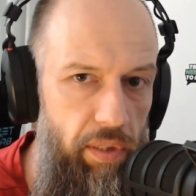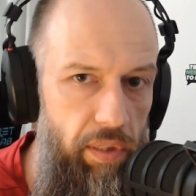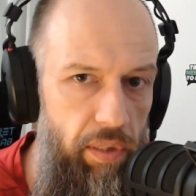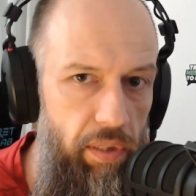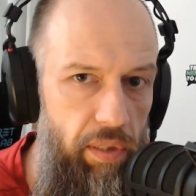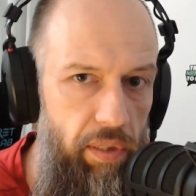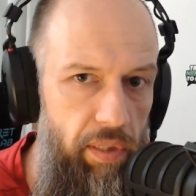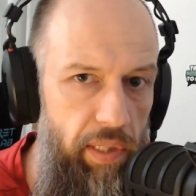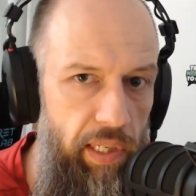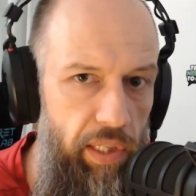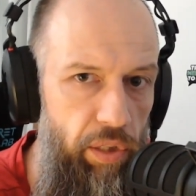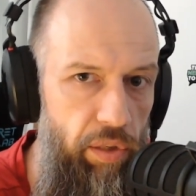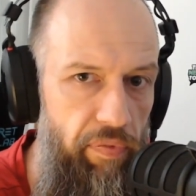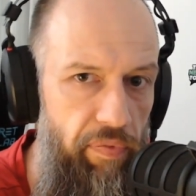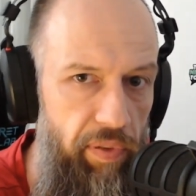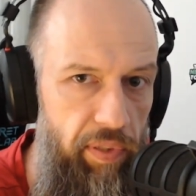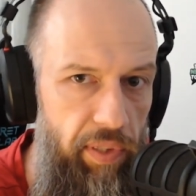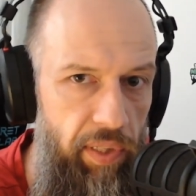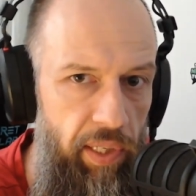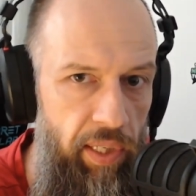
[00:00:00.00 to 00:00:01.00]
Uh, kind
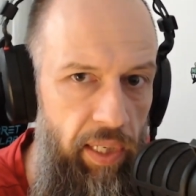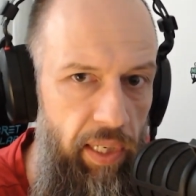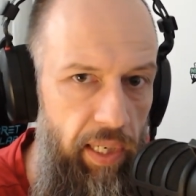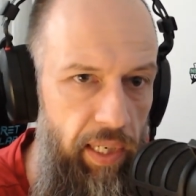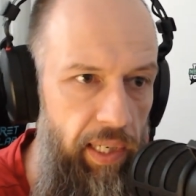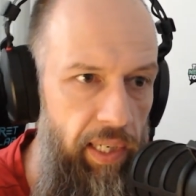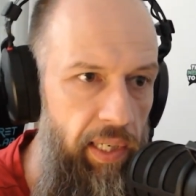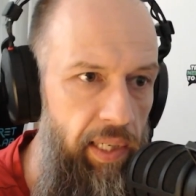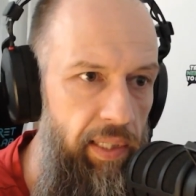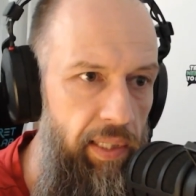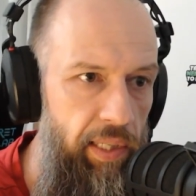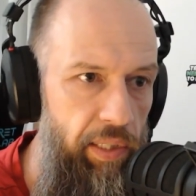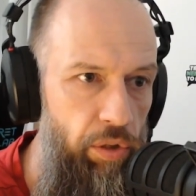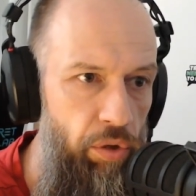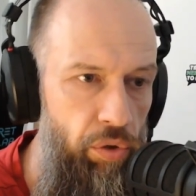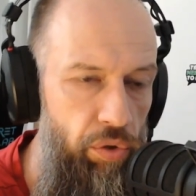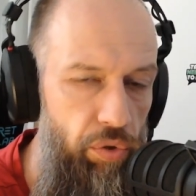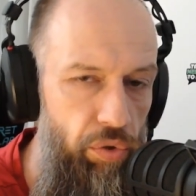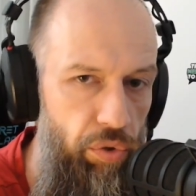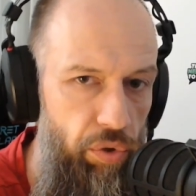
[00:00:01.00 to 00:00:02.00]
of a thing, and I
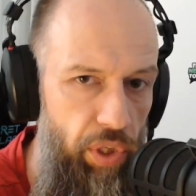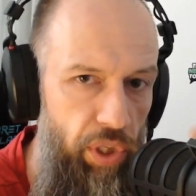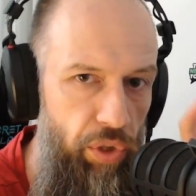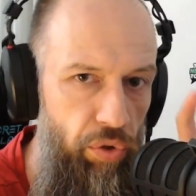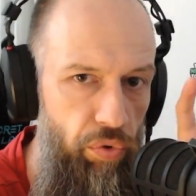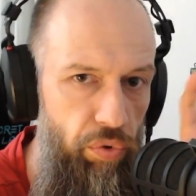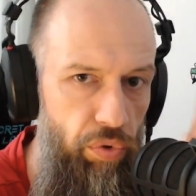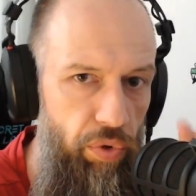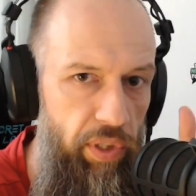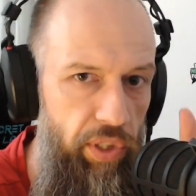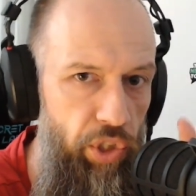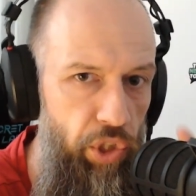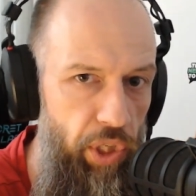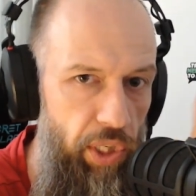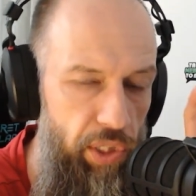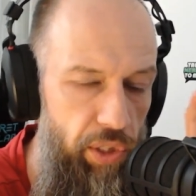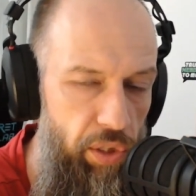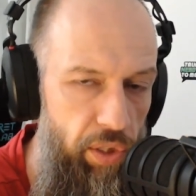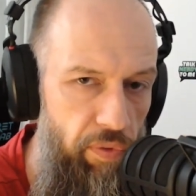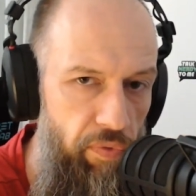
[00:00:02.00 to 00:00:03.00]
don't need to
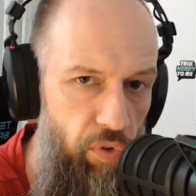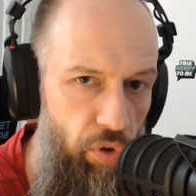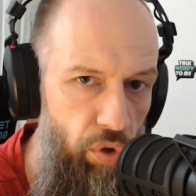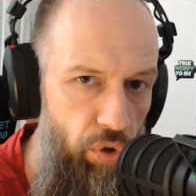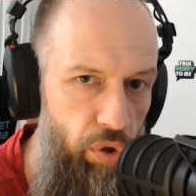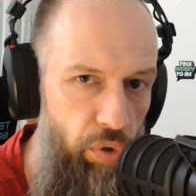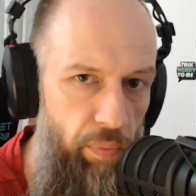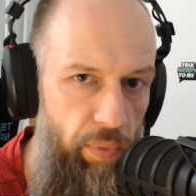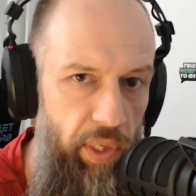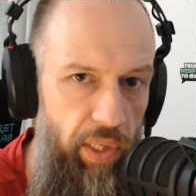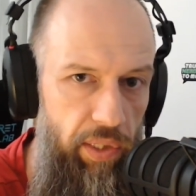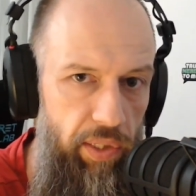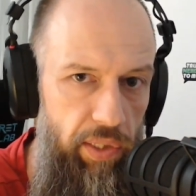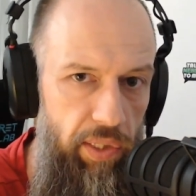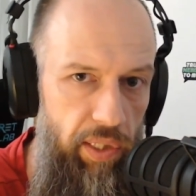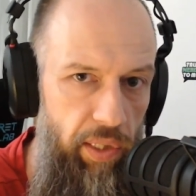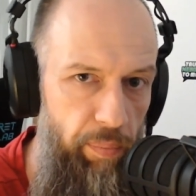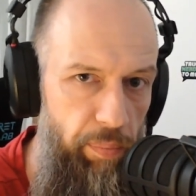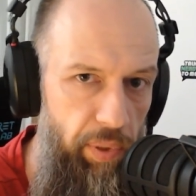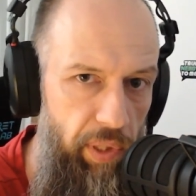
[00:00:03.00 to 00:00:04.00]
adjust the volume, it
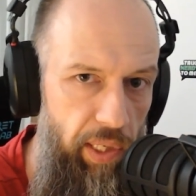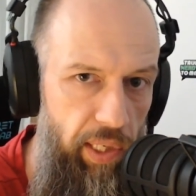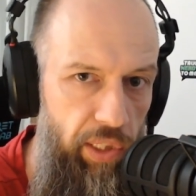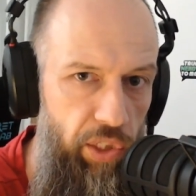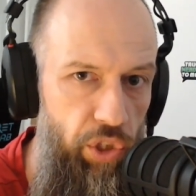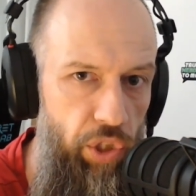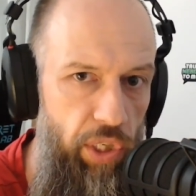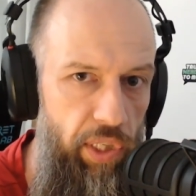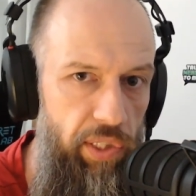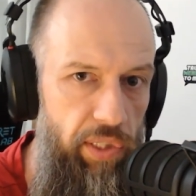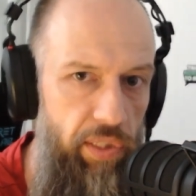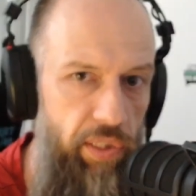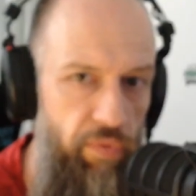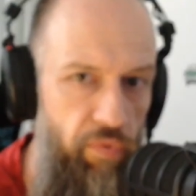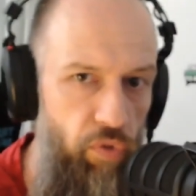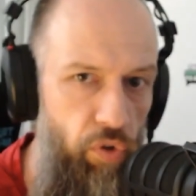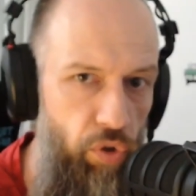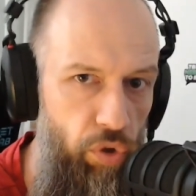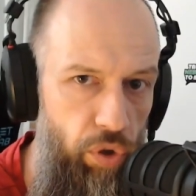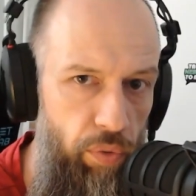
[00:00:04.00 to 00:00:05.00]
simply adjusts the
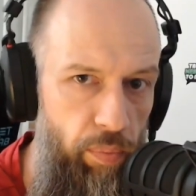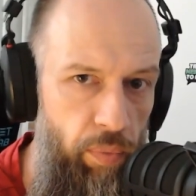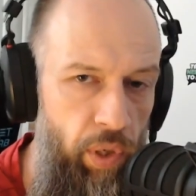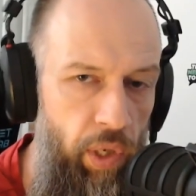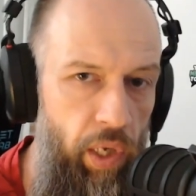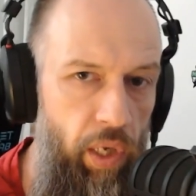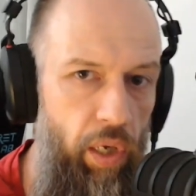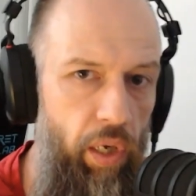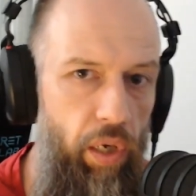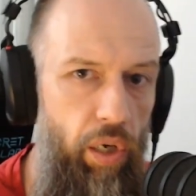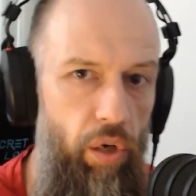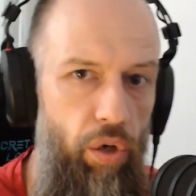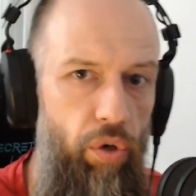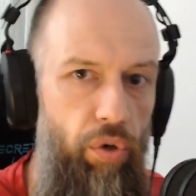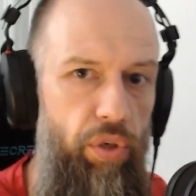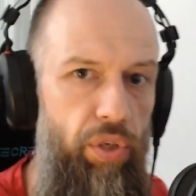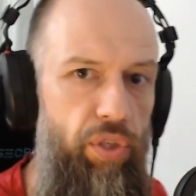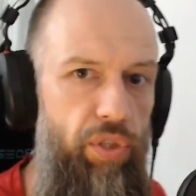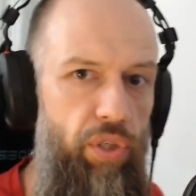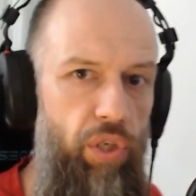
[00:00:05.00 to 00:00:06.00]
volume
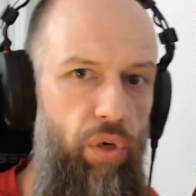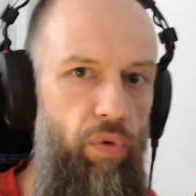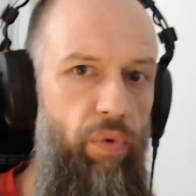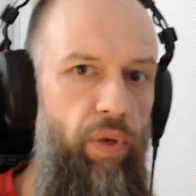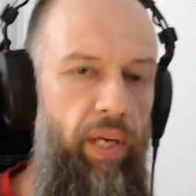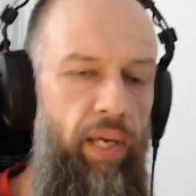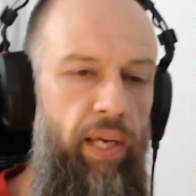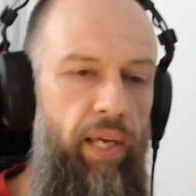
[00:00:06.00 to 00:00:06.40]
on its own.